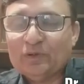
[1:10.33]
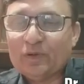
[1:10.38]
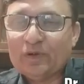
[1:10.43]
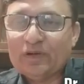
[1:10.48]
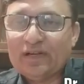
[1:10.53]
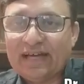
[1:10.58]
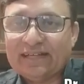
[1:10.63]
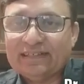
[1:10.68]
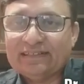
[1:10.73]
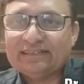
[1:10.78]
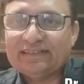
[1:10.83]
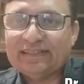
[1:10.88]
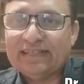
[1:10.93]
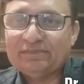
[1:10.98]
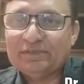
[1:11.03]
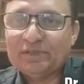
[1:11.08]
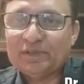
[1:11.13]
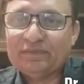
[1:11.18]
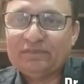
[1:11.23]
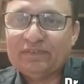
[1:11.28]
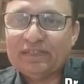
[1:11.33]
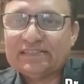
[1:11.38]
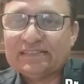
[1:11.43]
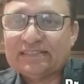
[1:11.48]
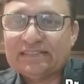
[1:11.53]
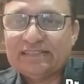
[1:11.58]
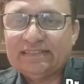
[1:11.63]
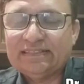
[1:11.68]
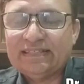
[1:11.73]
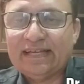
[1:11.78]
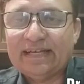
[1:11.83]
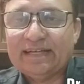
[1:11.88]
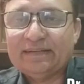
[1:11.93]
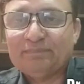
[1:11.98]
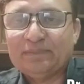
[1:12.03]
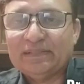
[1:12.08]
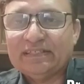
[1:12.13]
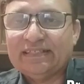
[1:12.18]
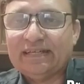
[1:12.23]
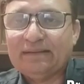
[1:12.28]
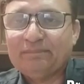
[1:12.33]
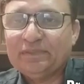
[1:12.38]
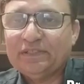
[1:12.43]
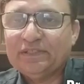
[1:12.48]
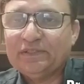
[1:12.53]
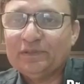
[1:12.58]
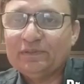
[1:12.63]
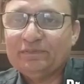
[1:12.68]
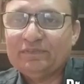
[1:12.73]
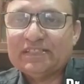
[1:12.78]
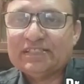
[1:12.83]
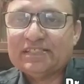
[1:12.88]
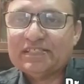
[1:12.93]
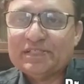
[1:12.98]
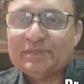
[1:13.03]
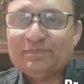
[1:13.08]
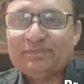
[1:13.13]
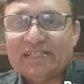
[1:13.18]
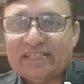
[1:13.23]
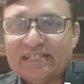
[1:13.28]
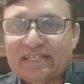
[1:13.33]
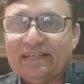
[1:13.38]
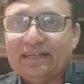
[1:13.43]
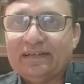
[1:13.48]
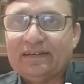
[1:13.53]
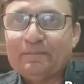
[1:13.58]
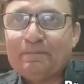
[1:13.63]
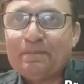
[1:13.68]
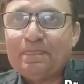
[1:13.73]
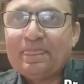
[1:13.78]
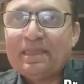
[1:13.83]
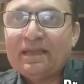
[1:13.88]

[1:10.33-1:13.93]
Guru Nanak Dev University and Punjabi University, Patiala.